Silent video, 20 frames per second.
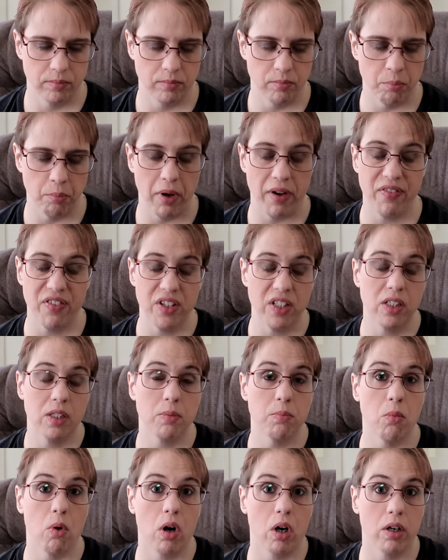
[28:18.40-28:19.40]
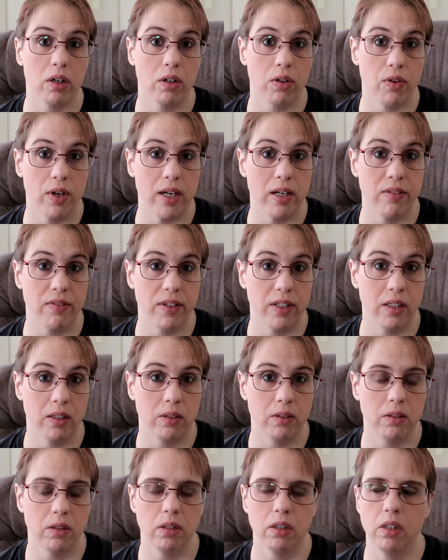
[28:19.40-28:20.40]
Buffett's Margaritaville
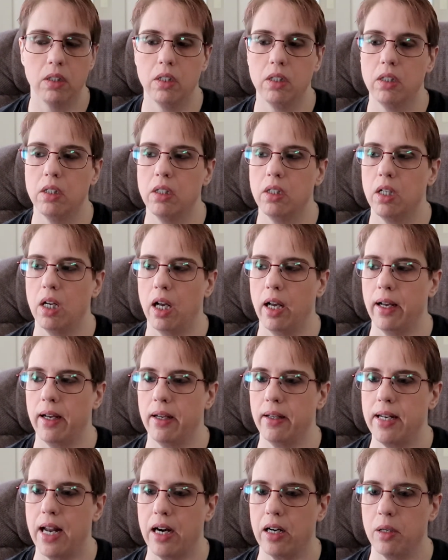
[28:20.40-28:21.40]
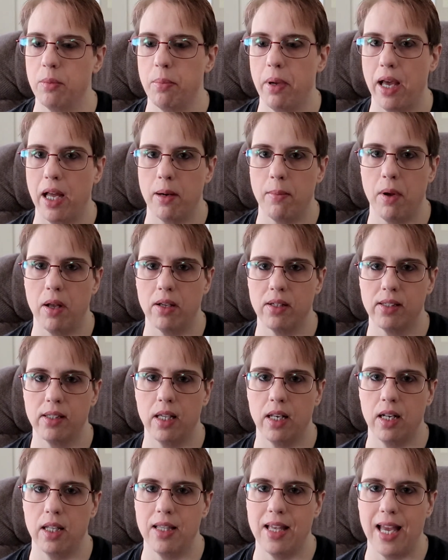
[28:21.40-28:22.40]
down in Panama
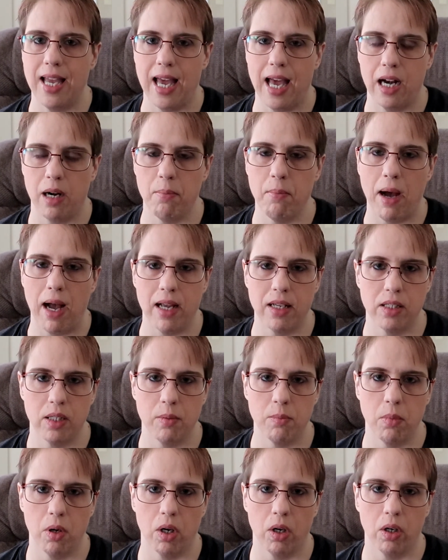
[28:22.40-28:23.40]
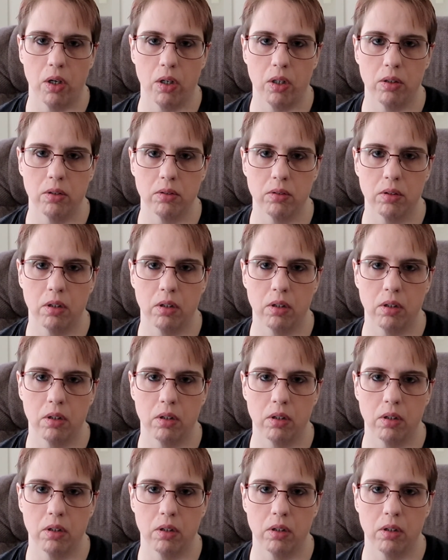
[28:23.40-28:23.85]
City. They had a bison burger.